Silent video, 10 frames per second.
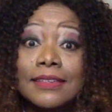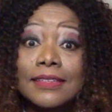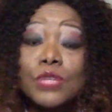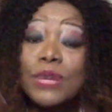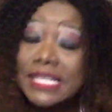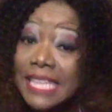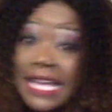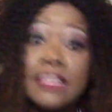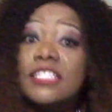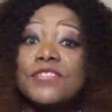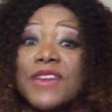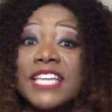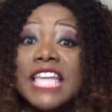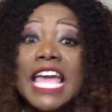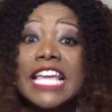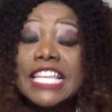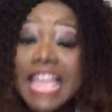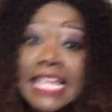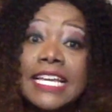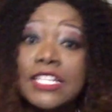She was in his face,
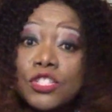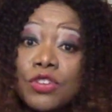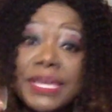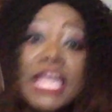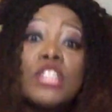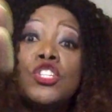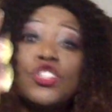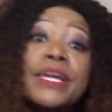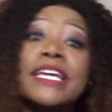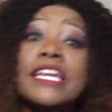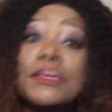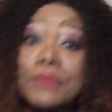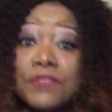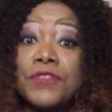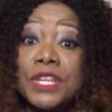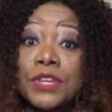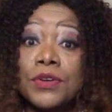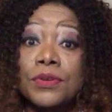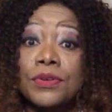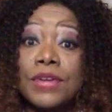yelling and screaming, showing him the
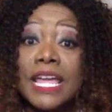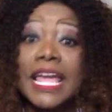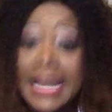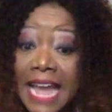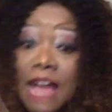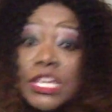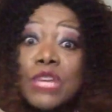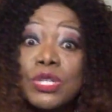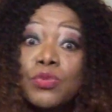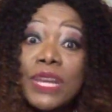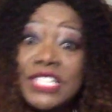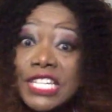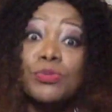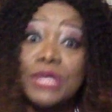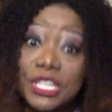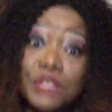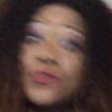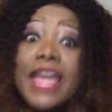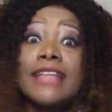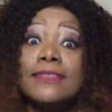video. And now he was watching it with his
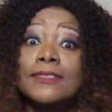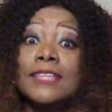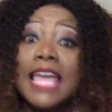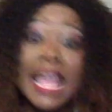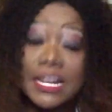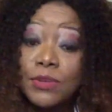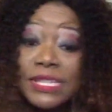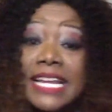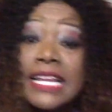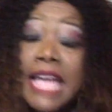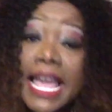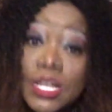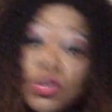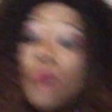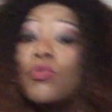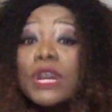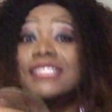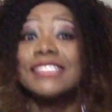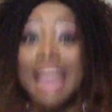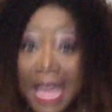friends and he was getting extra
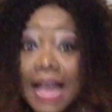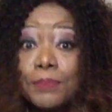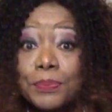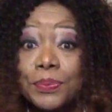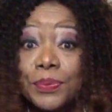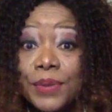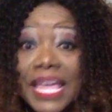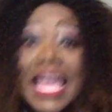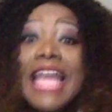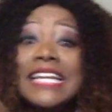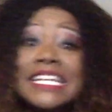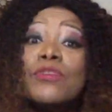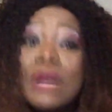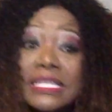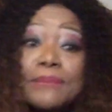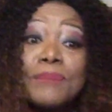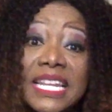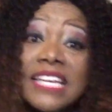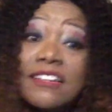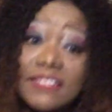worked up and he was
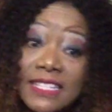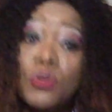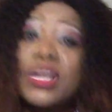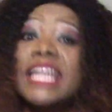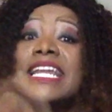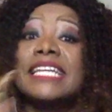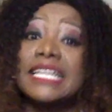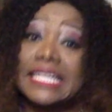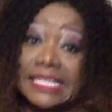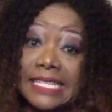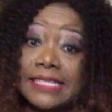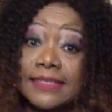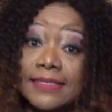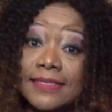beating her some more and I deleted it.